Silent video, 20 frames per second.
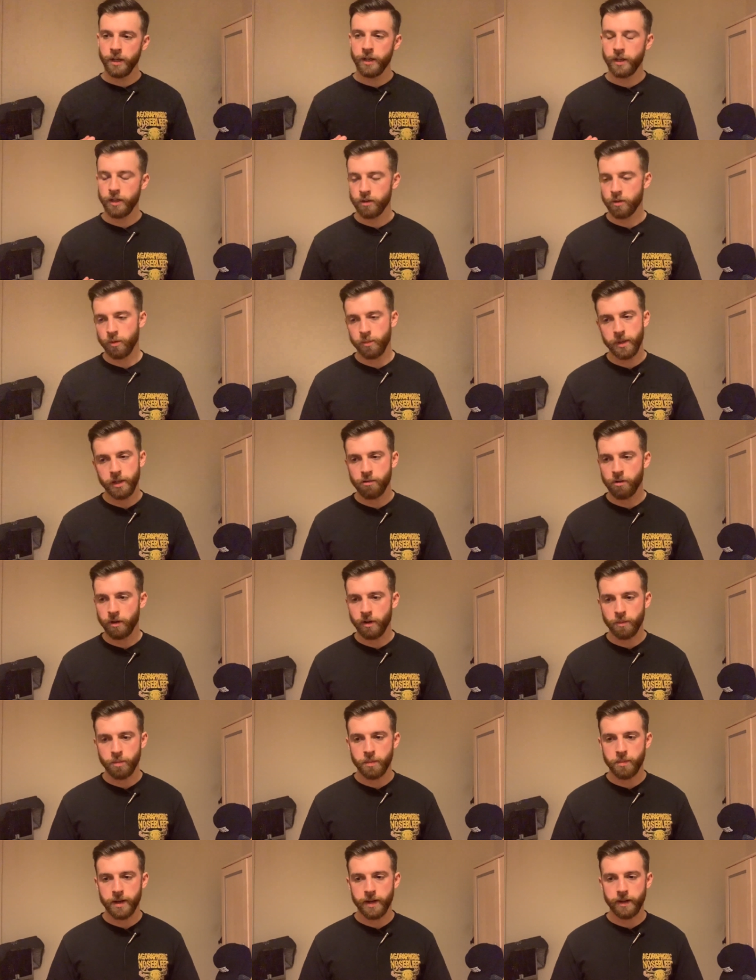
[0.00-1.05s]
You've got to be grown up
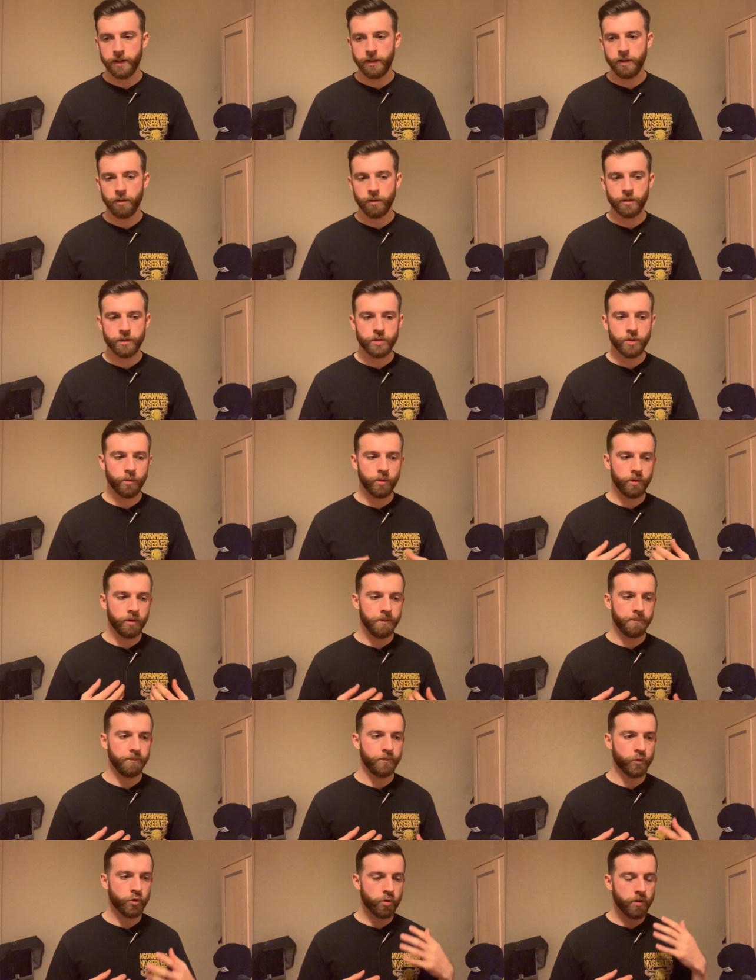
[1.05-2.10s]
about it. You've got to talk,
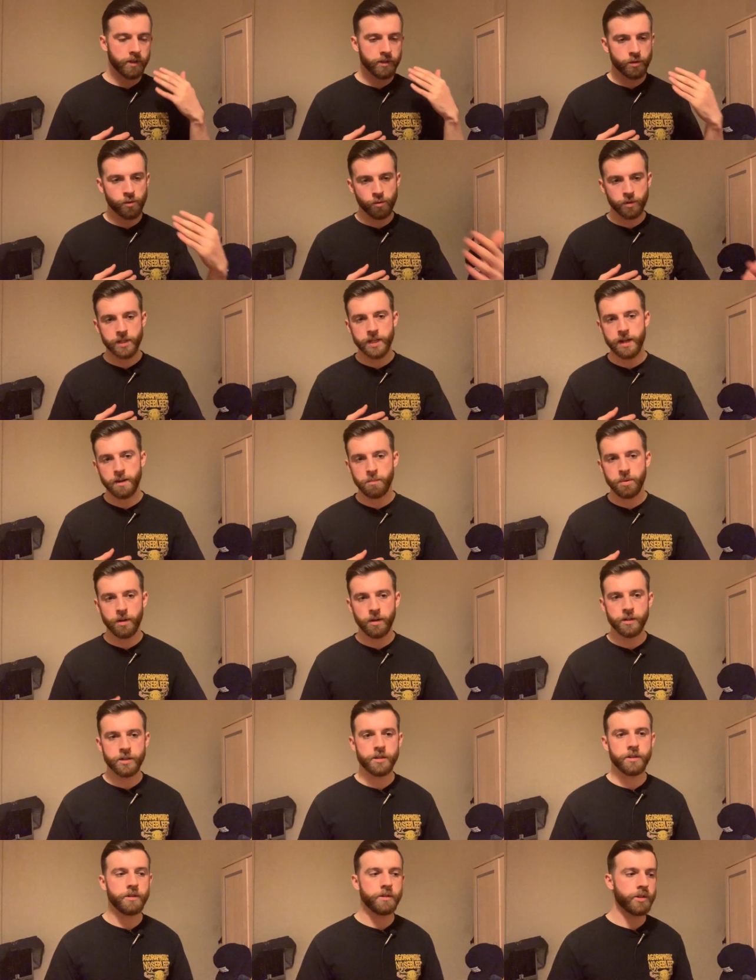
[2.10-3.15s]
try and talk to that
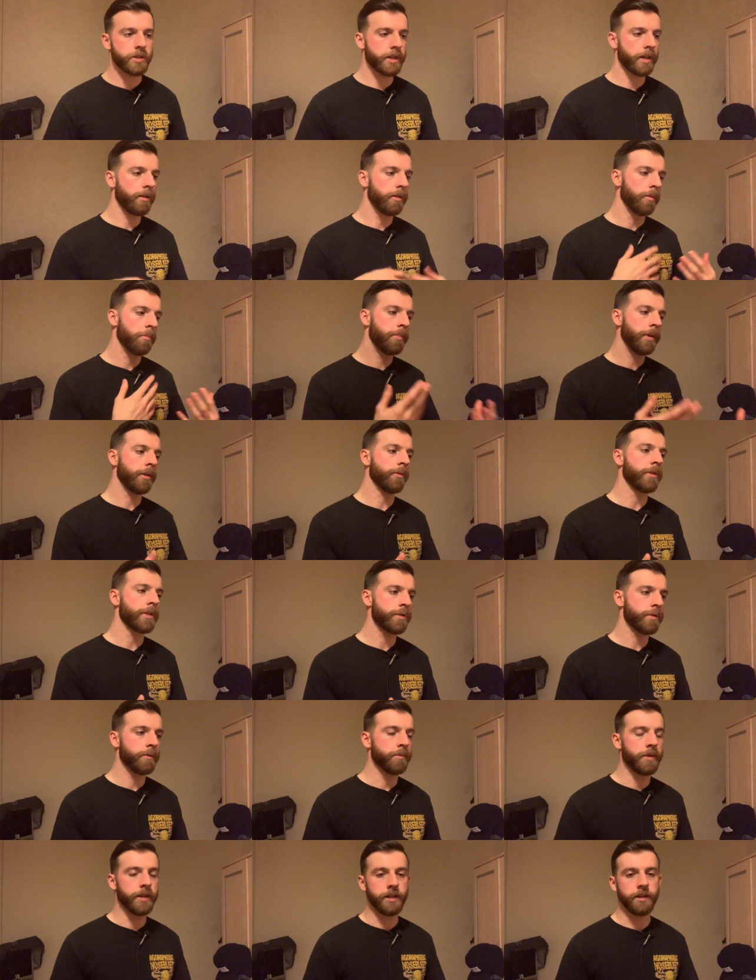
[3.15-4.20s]
person, just say, look, be honest
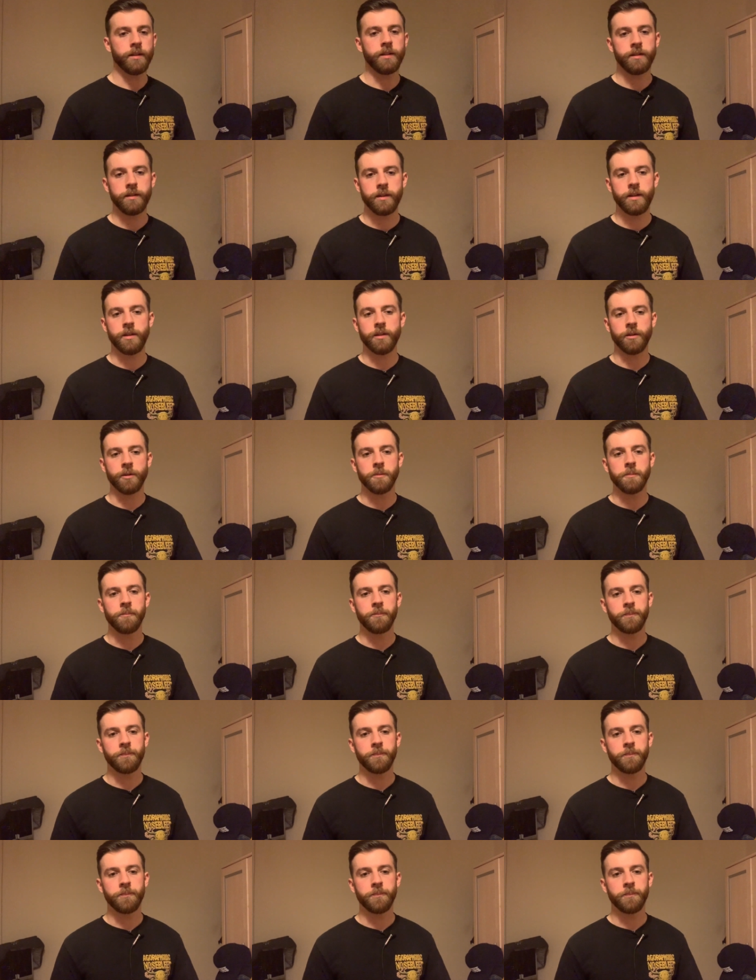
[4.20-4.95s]
with me, you know,